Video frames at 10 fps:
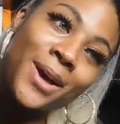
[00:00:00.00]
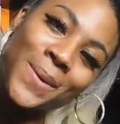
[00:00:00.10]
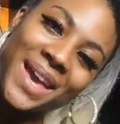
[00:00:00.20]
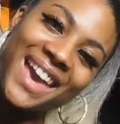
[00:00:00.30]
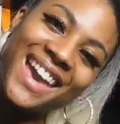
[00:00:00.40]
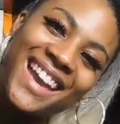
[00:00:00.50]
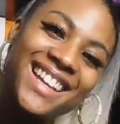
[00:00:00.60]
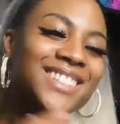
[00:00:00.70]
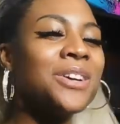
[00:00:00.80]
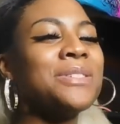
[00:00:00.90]
Okay,
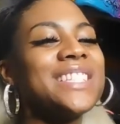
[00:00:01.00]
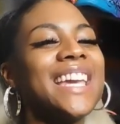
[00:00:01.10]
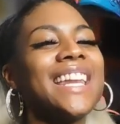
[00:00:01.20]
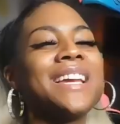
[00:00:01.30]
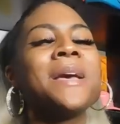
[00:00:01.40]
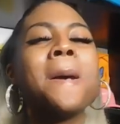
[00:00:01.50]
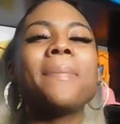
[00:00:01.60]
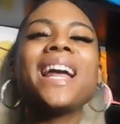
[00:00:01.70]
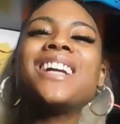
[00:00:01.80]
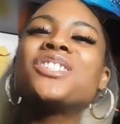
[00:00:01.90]
no, I'm just kidding,
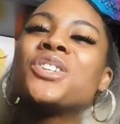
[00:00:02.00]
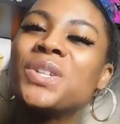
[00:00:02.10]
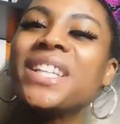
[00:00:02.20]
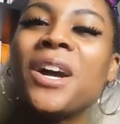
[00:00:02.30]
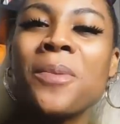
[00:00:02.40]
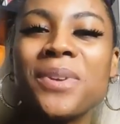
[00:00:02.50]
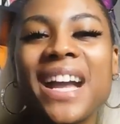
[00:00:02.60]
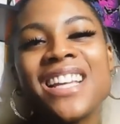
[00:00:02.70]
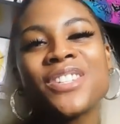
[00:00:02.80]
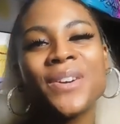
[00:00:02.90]
but I truly hope you
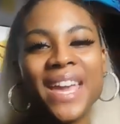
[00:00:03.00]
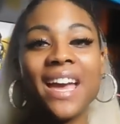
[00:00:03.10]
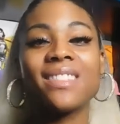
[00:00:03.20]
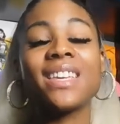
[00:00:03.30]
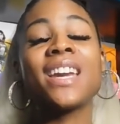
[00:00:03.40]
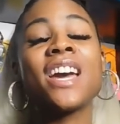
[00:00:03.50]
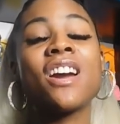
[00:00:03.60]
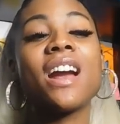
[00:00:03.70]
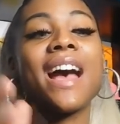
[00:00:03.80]
guys are okay out there.